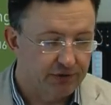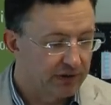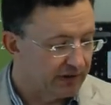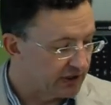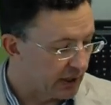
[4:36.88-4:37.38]

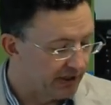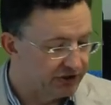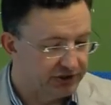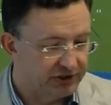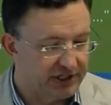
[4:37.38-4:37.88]
thing that I
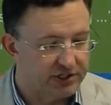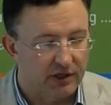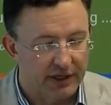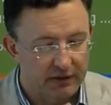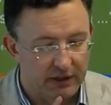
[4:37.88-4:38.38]
mentioned
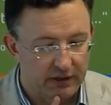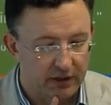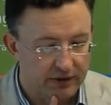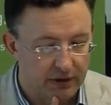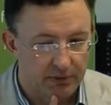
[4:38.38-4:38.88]
yesterday
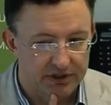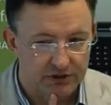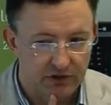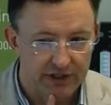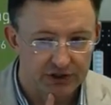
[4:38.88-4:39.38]
in the
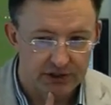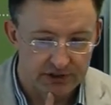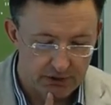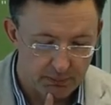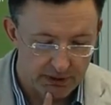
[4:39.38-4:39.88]
presentation and
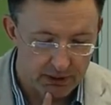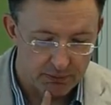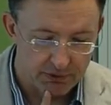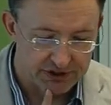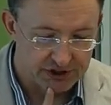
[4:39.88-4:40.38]
in the
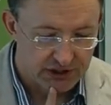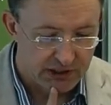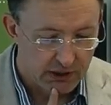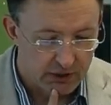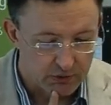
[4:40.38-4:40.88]
paper is
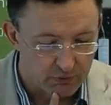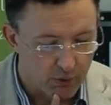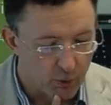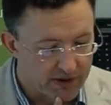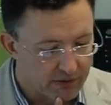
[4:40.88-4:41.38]

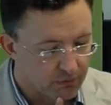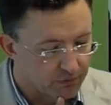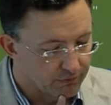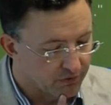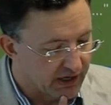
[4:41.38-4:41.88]
whether
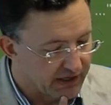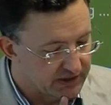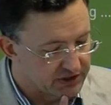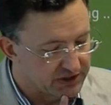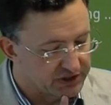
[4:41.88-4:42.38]

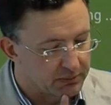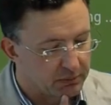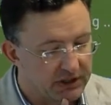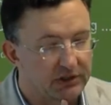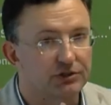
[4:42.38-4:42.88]
violence is a
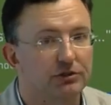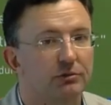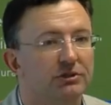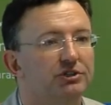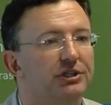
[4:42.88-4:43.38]
means to
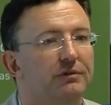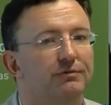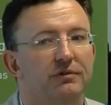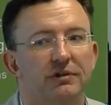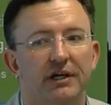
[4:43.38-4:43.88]

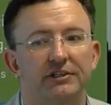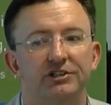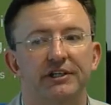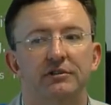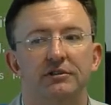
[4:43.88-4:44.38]
achieve a
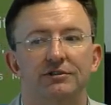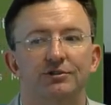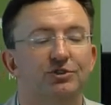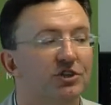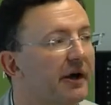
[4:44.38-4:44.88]
shared
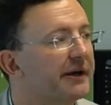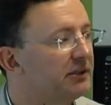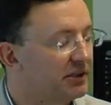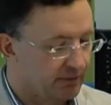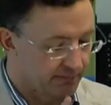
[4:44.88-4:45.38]

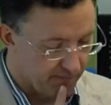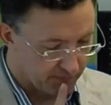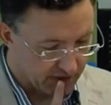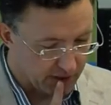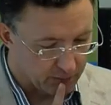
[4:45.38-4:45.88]
society,
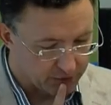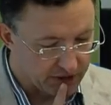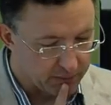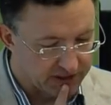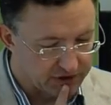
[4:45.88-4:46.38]
which
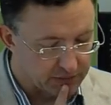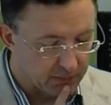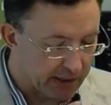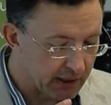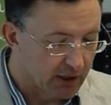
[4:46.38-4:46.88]
I mentioned
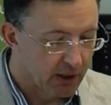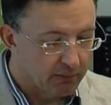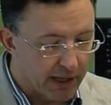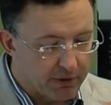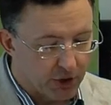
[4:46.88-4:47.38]

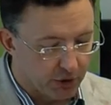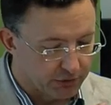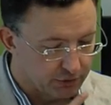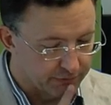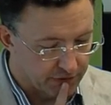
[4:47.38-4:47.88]
may be
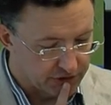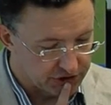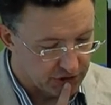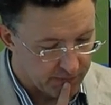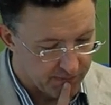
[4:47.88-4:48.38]
controversial.